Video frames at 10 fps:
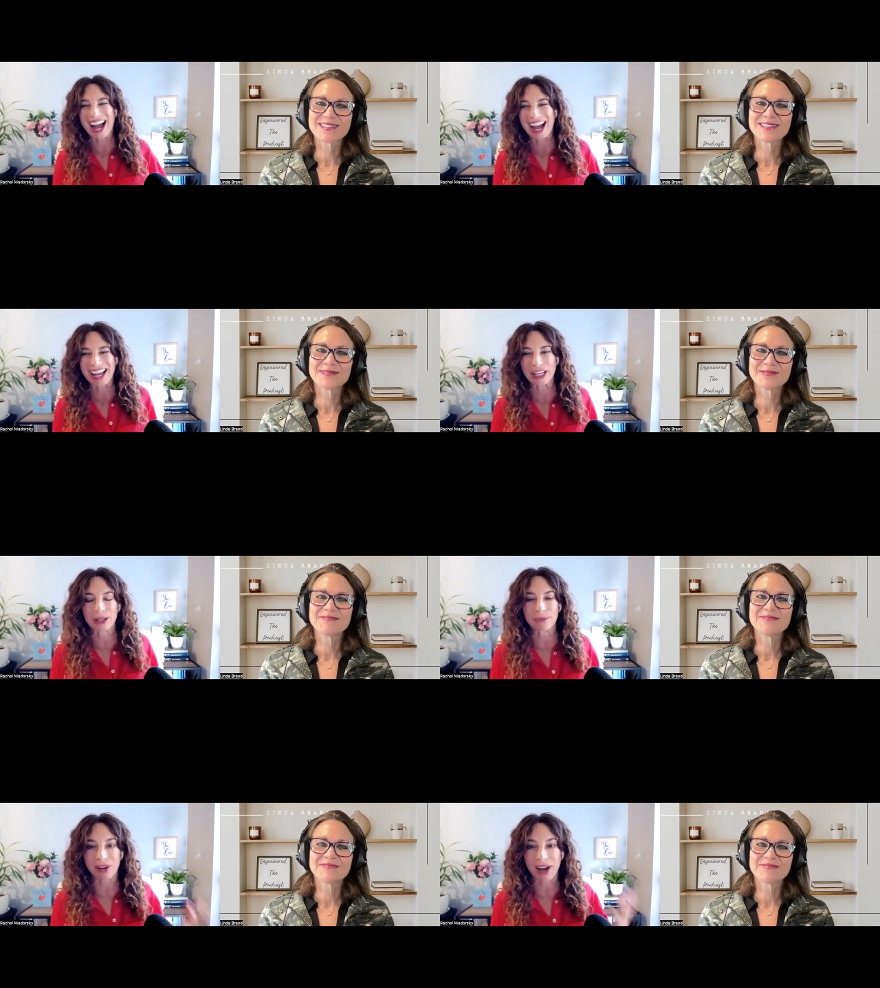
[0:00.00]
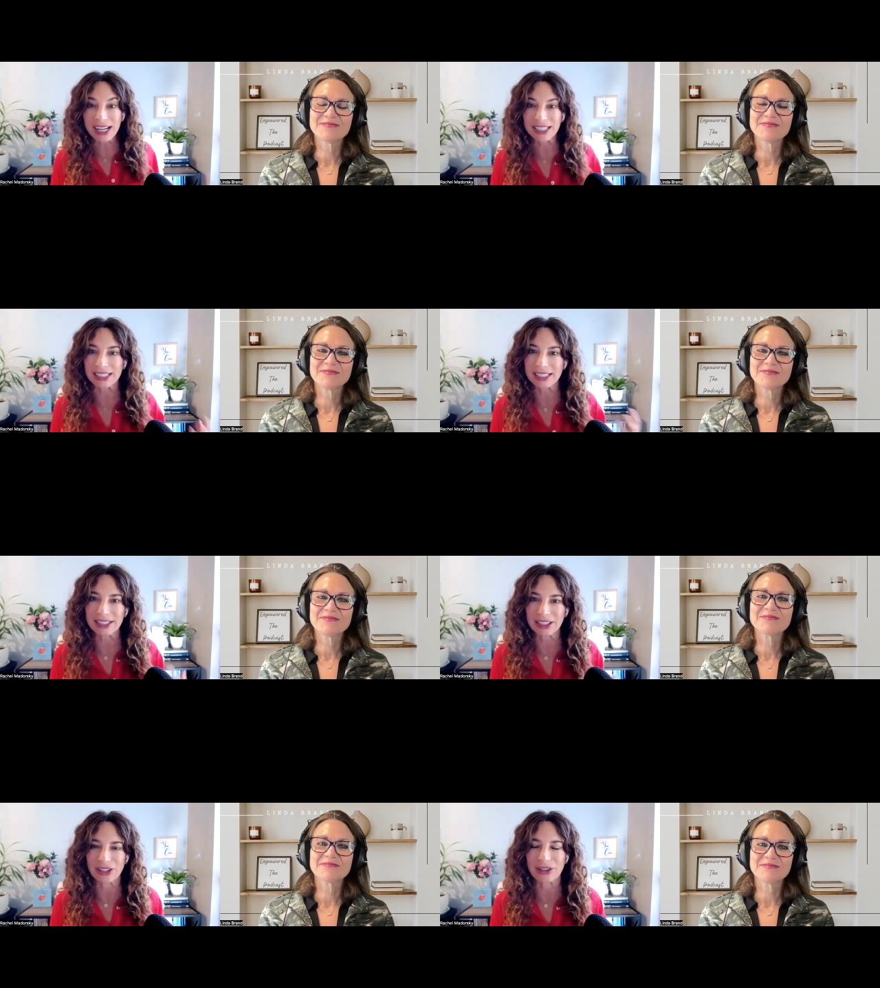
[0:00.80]
Speaker 1: I
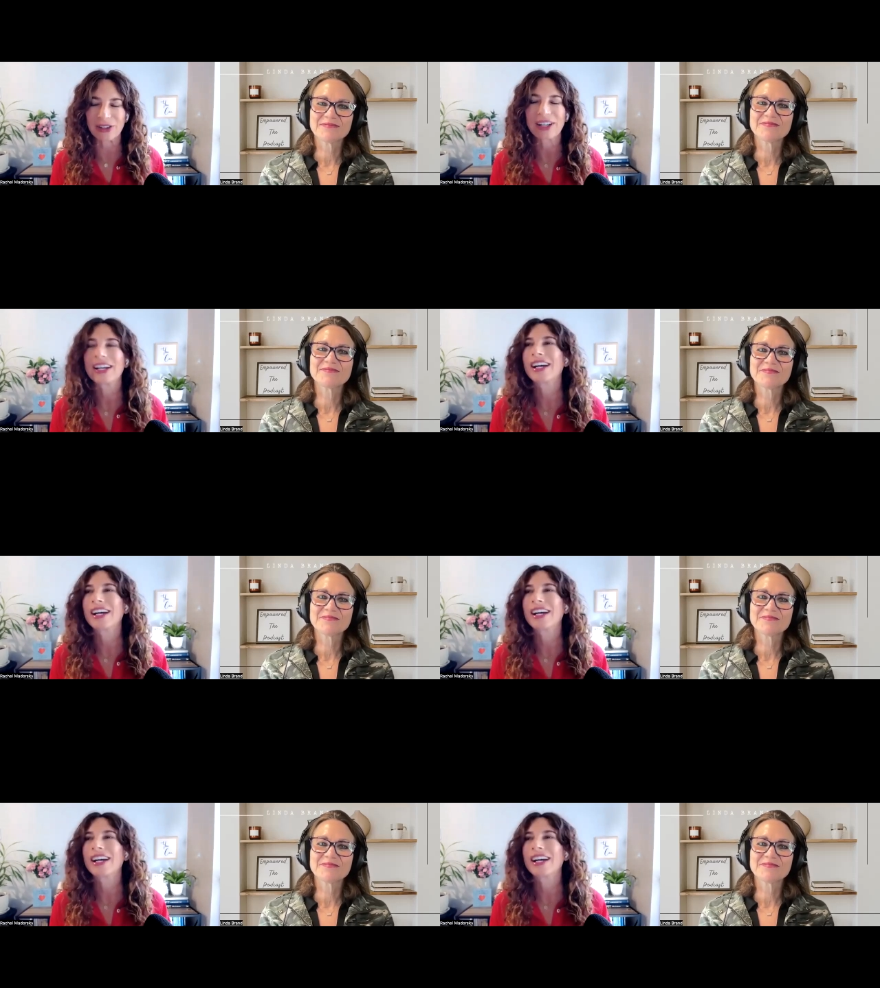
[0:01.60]
practice, you know.